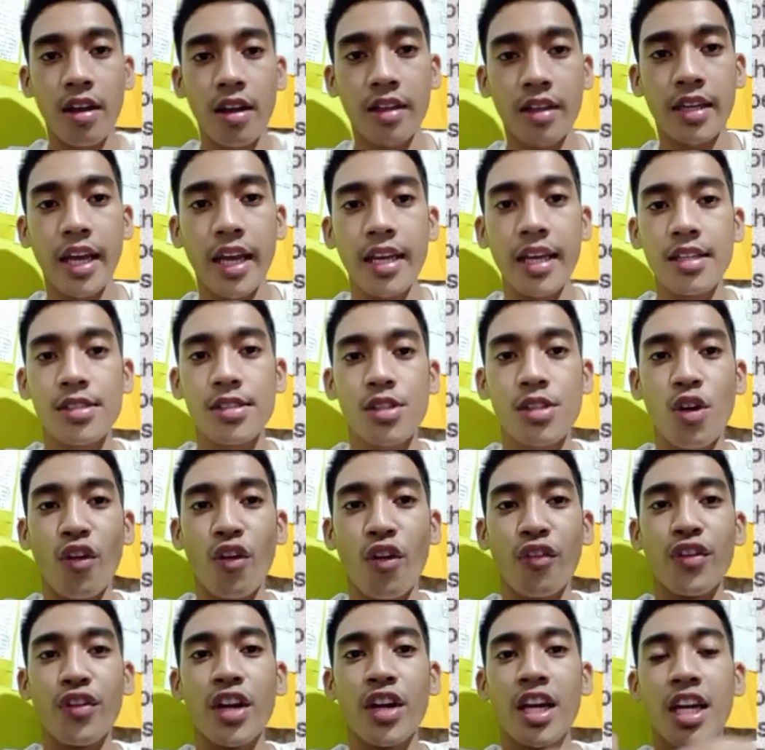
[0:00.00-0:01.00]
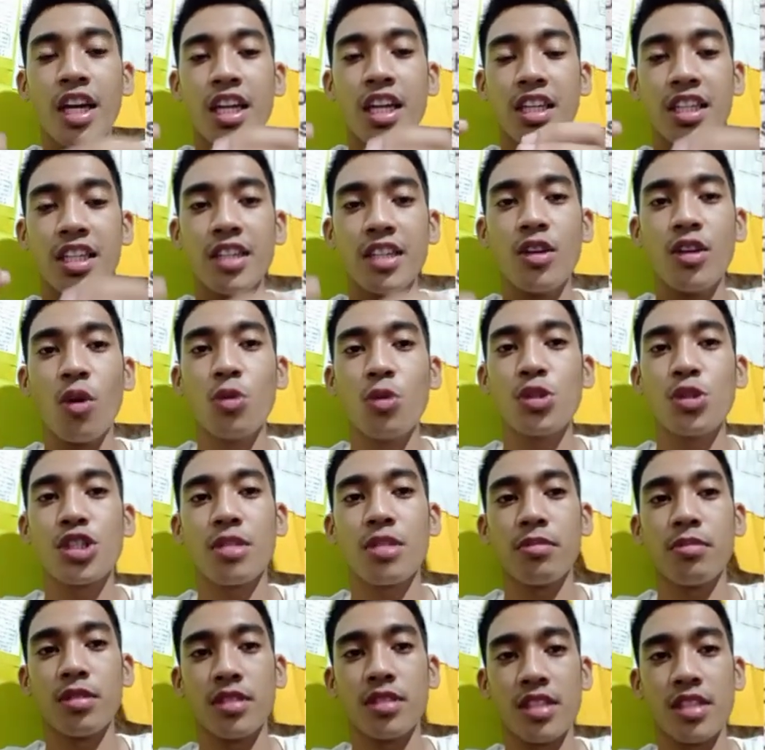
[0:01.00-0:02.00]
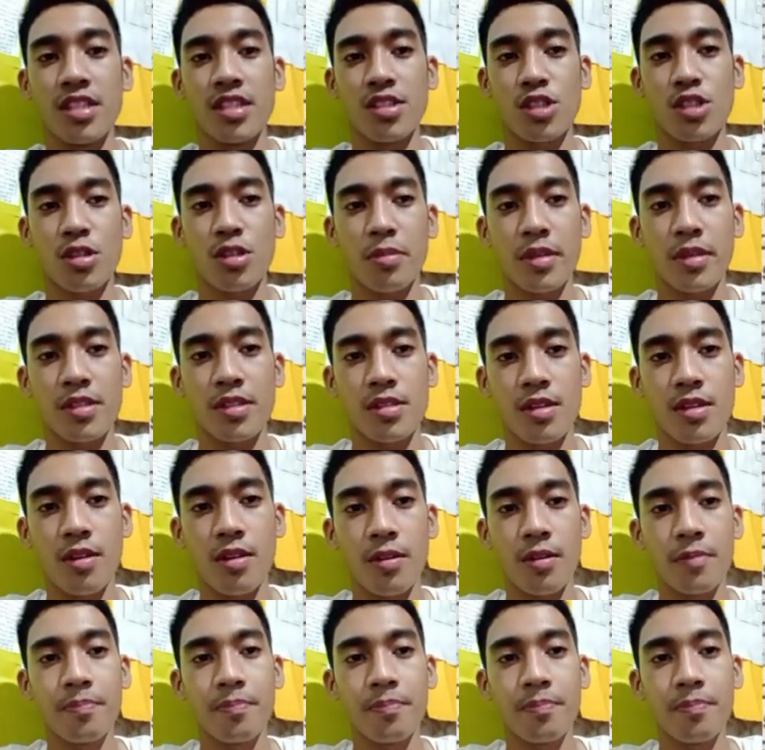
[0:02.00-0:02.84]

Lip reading: case of negotiable instruments law.